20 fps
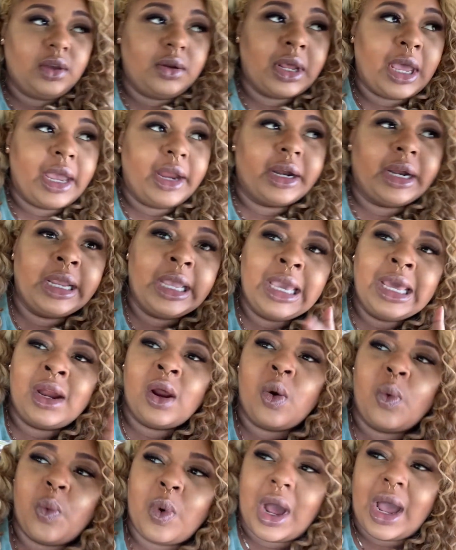diary in
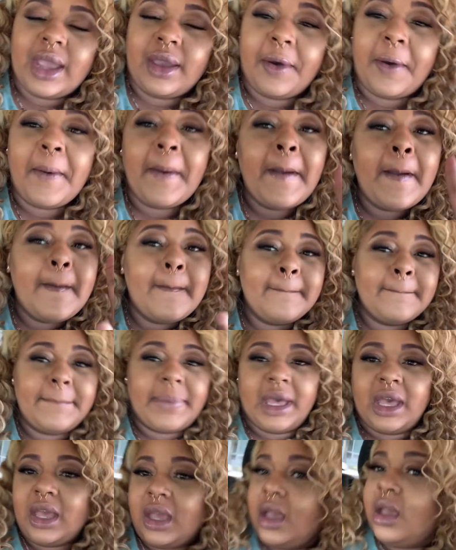a while,
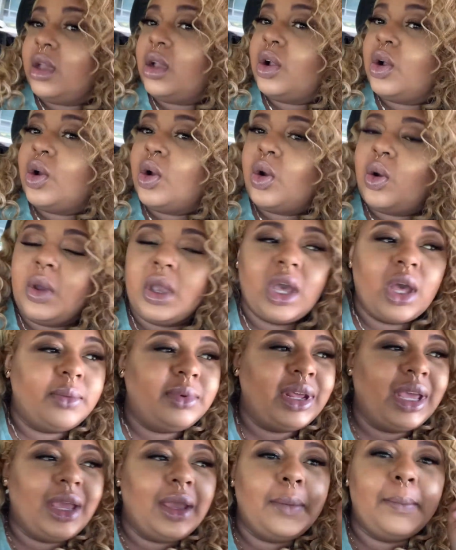but quick
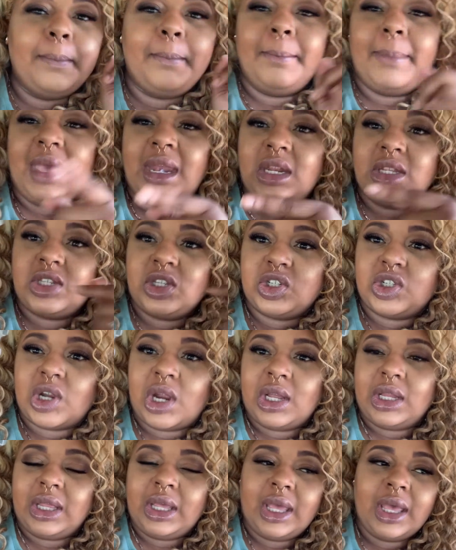update, made it to
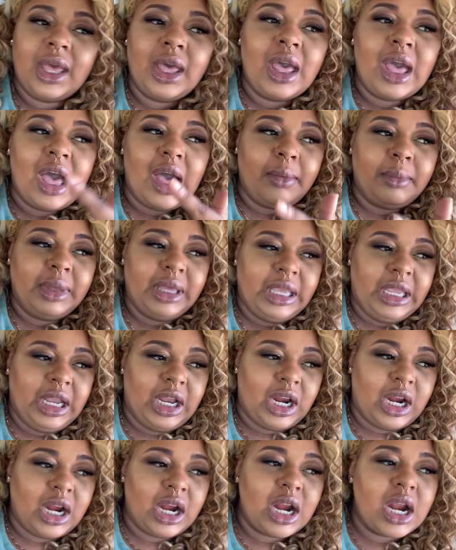Charlotte. I'm
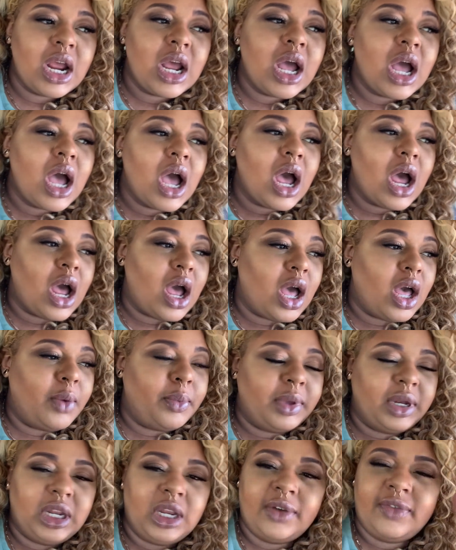here.
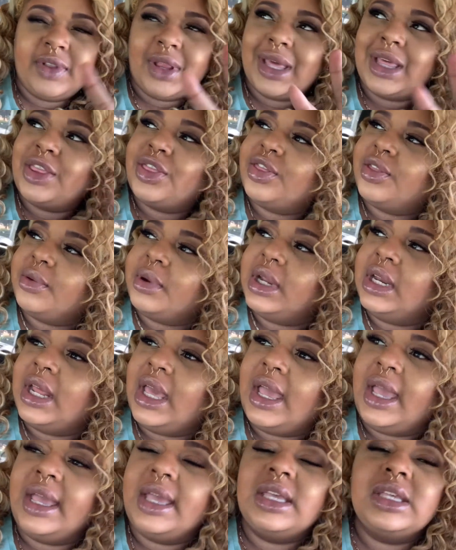Been here for like 3
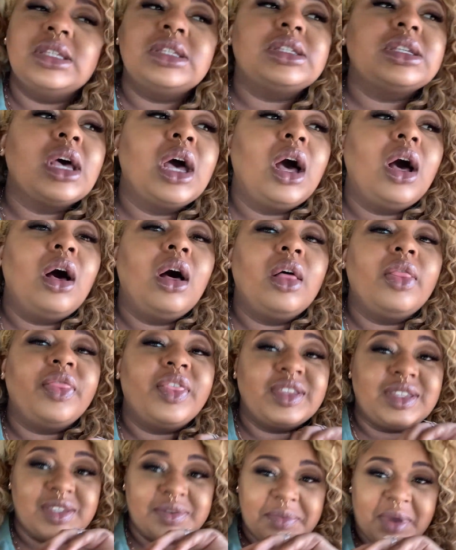days.
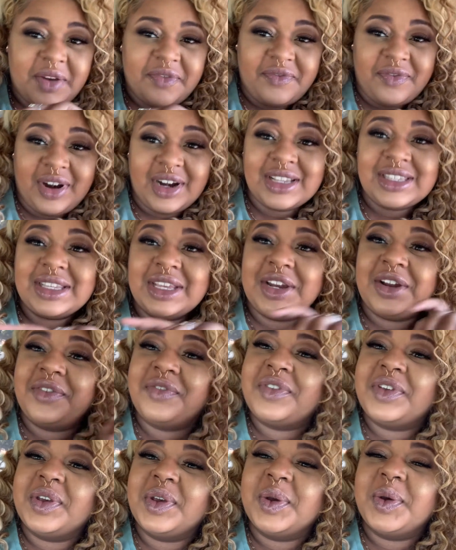This is my first
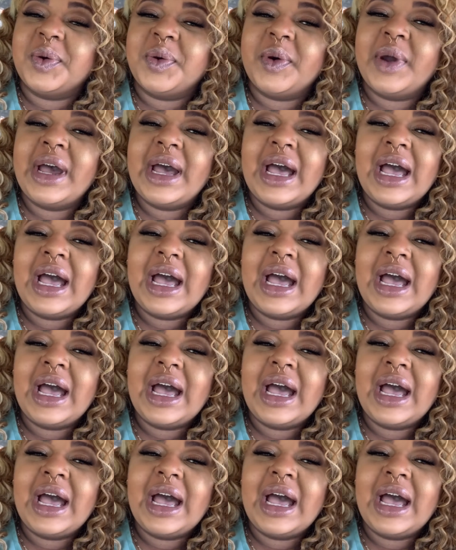interview